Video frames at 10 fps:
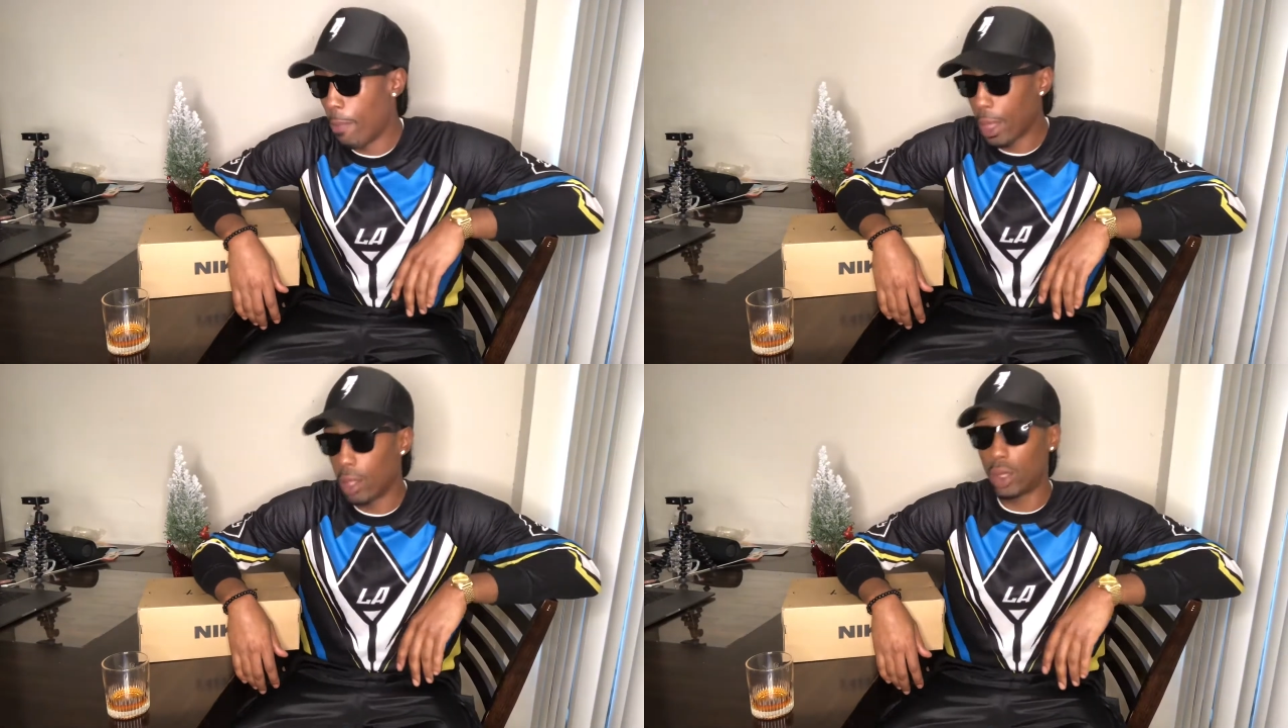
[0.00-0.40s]

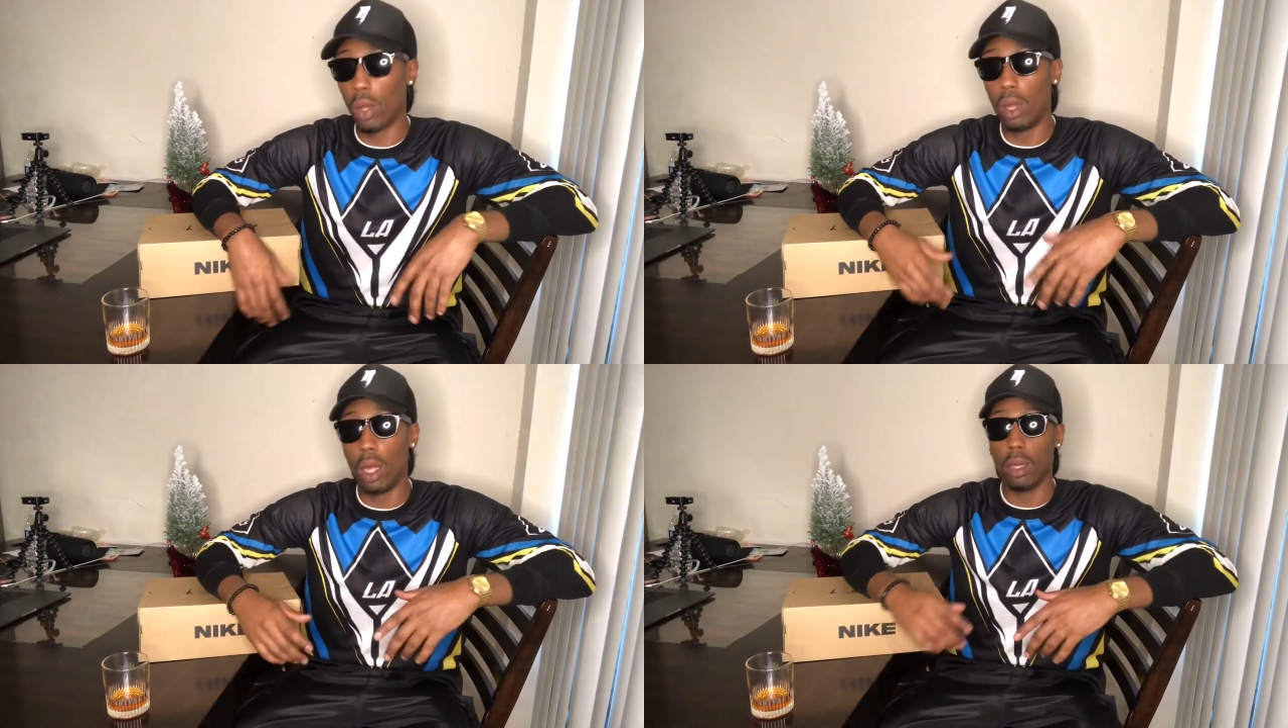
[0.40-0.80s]
So
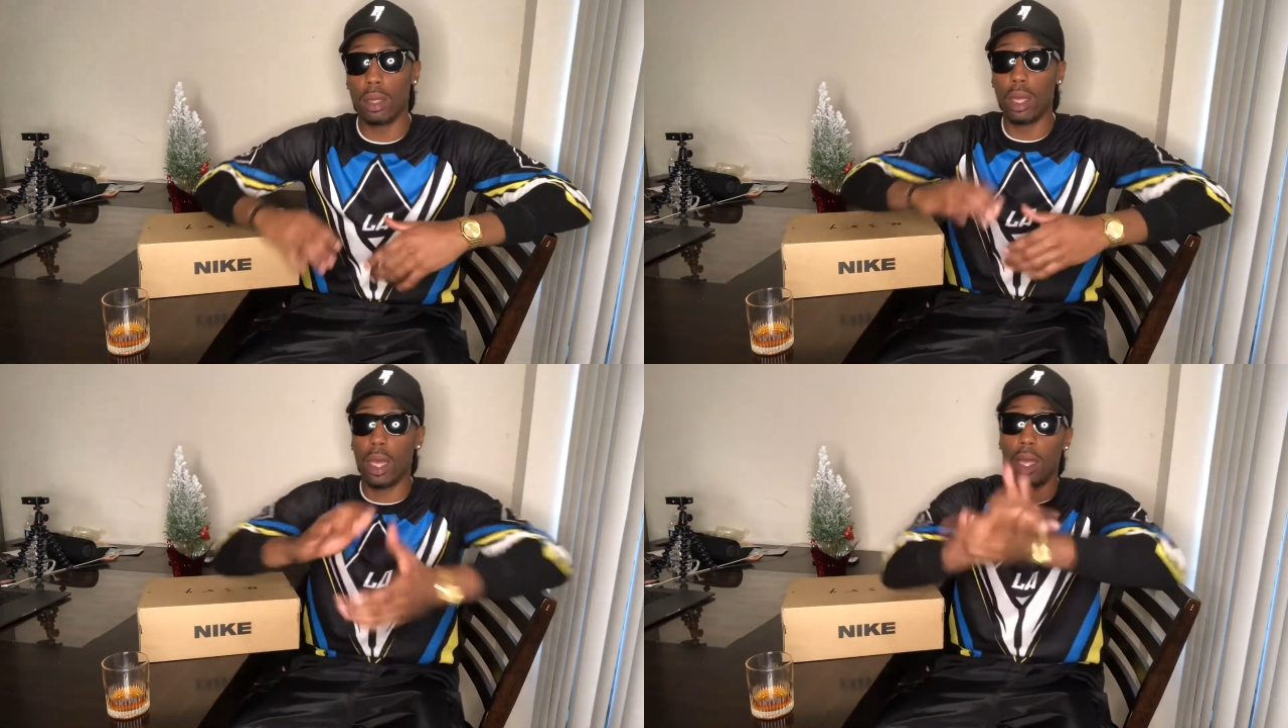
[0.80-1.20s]
look,
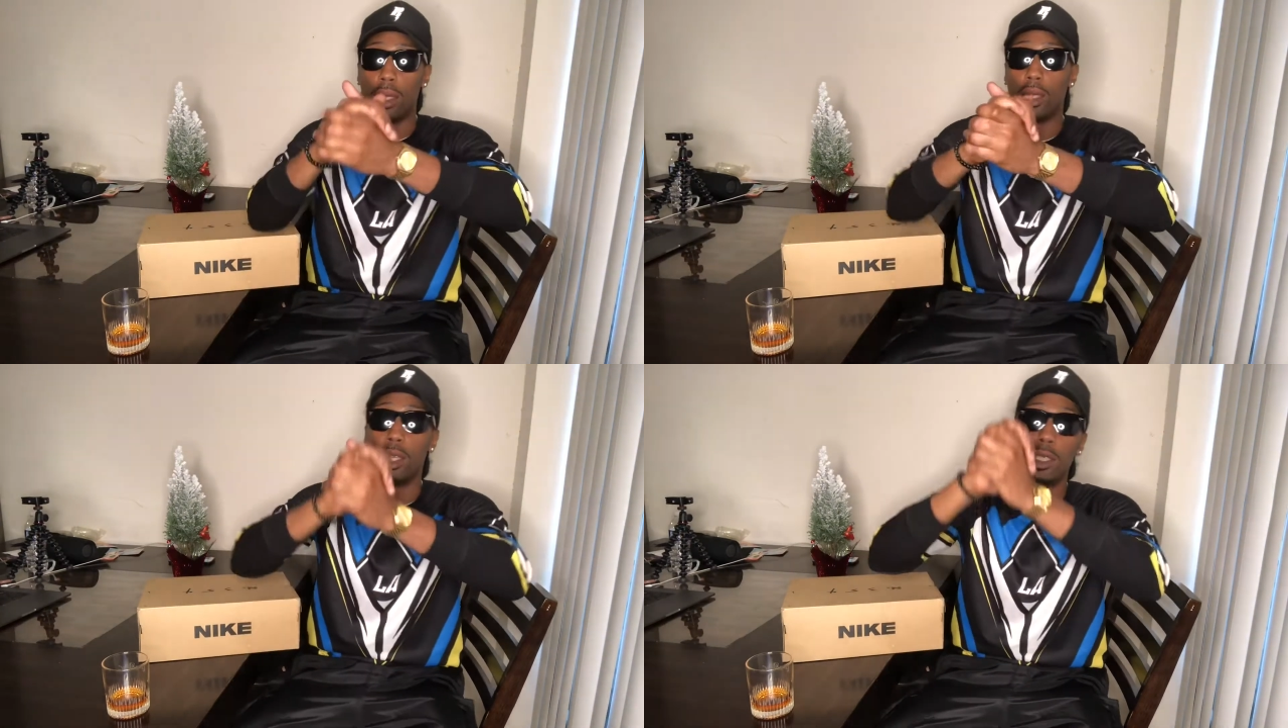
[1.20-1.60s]
yeah,
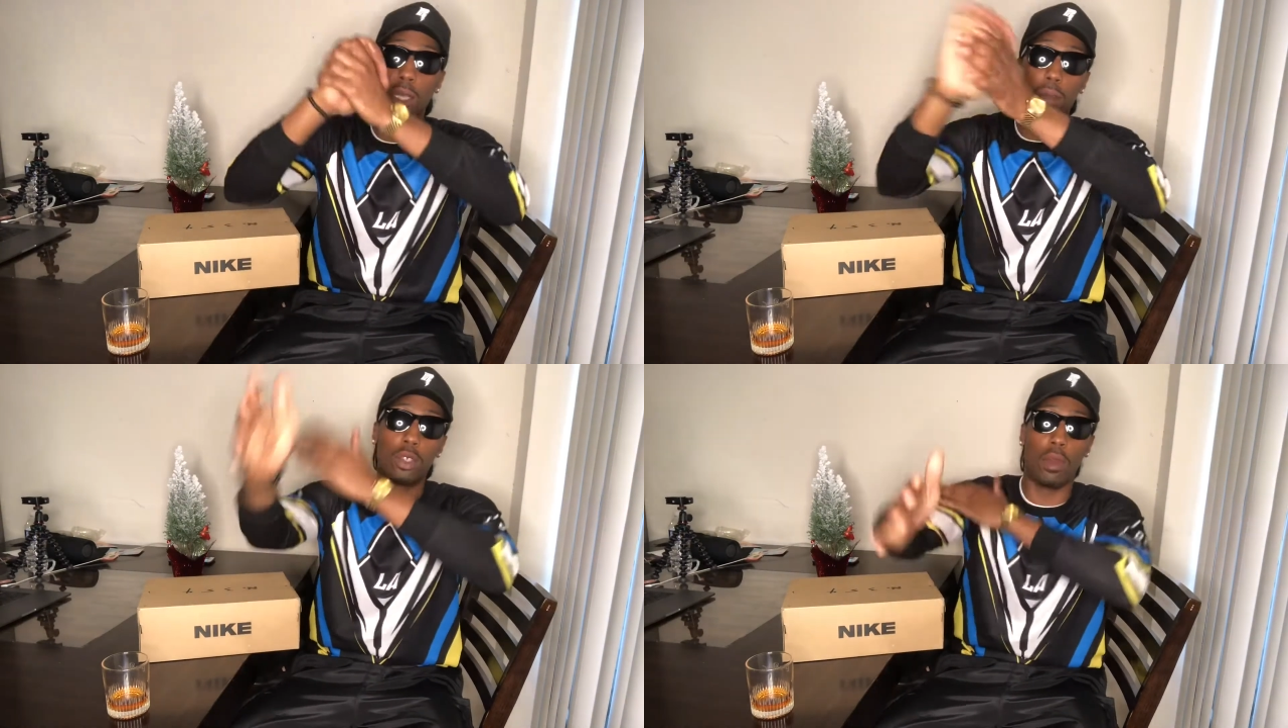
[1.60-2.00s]
just
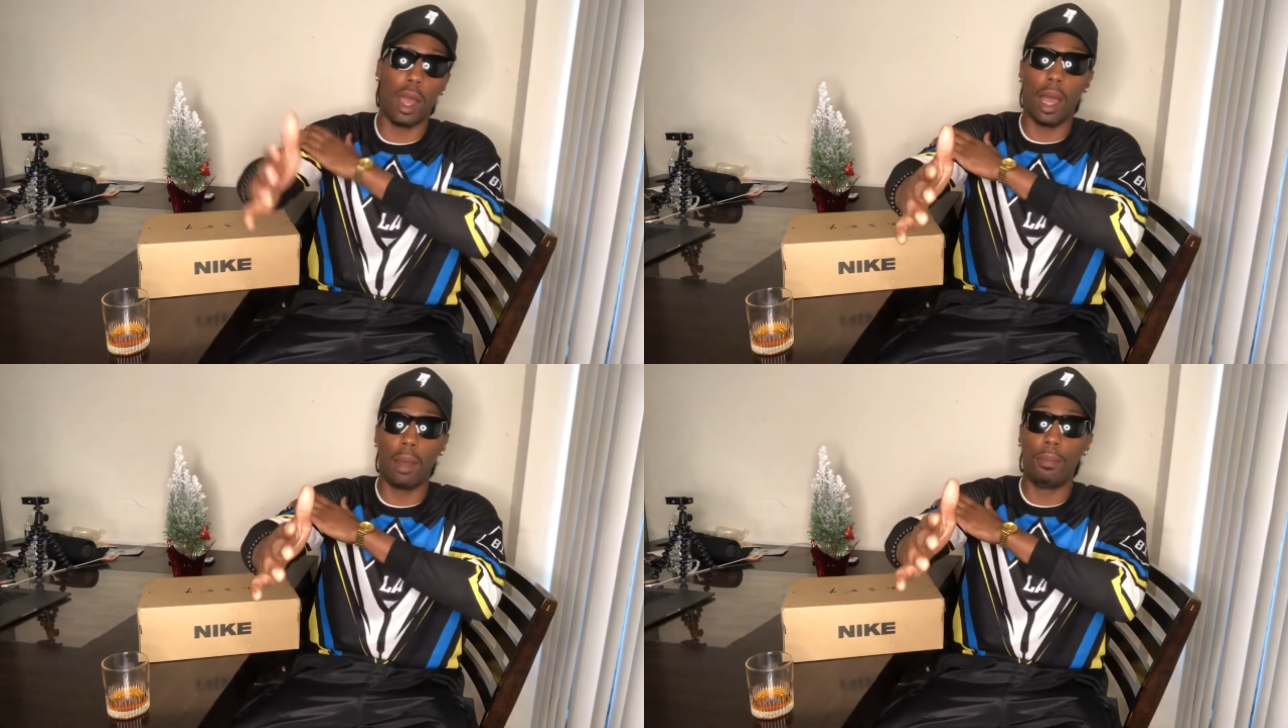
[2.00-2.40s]
subscribe.